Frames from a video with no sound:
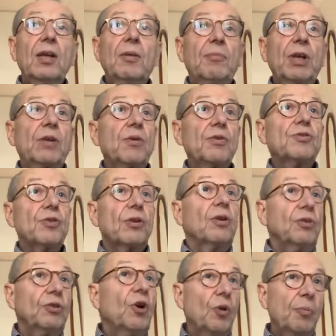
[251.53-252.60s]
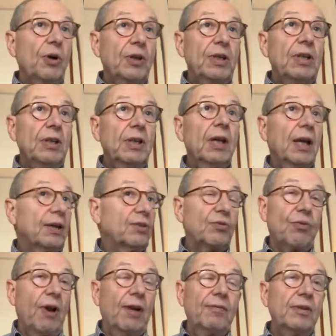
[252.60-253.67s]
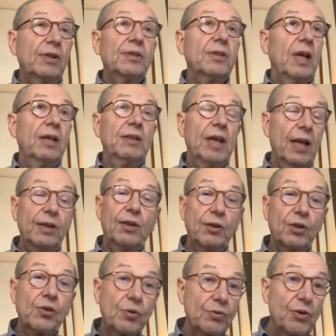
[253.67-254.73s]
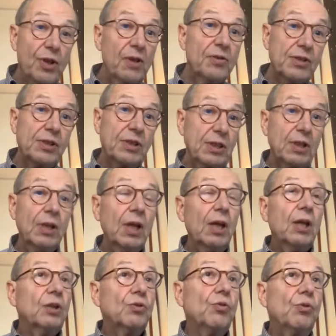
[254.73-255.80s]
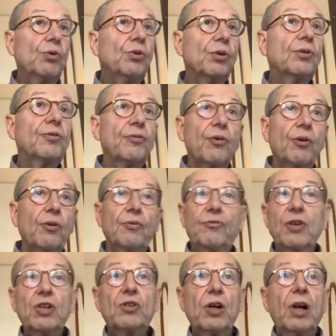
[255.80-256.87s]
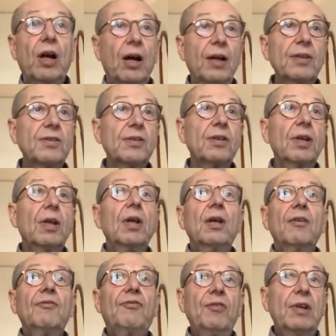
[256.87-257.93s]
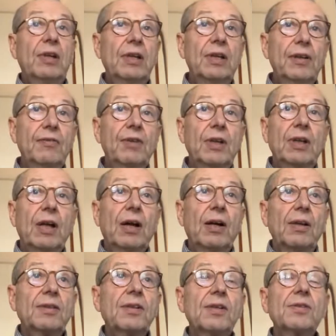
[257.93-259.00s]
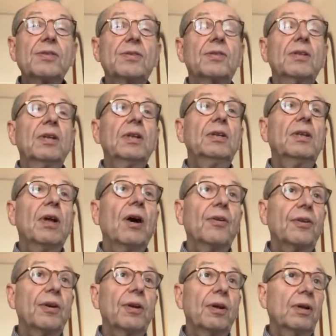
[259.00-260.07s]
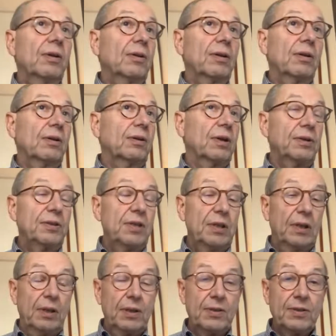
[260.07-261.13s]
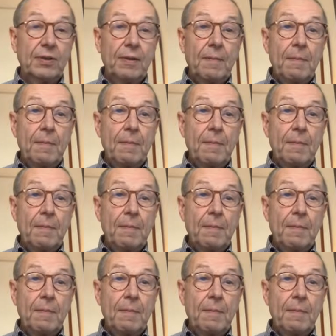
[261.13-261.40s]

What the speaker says: because nobody had traveled and had the curiosity to look for visual arts, living artists in other continents.